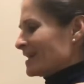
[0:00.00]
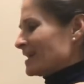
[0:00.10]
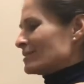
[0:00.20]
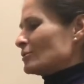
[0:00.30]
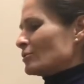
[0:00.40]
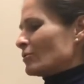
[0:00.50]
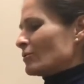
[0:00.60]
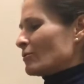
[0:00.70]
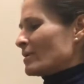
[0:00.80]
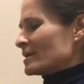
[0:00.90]
you know,
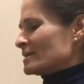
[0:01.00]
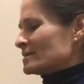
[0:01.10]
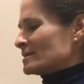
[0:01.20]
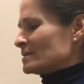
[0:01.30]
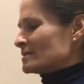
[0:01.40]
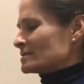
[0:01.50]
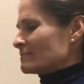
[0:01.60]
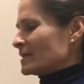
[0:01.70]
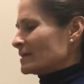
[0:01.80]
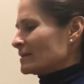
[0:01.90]
when it's
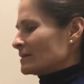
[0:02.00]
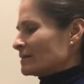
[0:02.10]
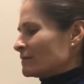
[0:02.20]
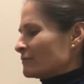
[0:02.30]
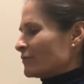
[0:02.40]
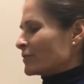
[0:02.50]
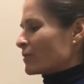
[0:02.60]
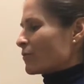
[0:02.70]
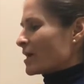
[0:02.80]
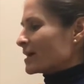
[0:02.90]
being for a
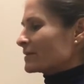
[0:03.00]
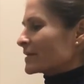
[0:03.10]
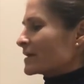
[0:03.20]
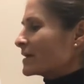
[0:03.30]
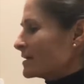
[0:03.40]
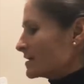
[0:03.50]
while there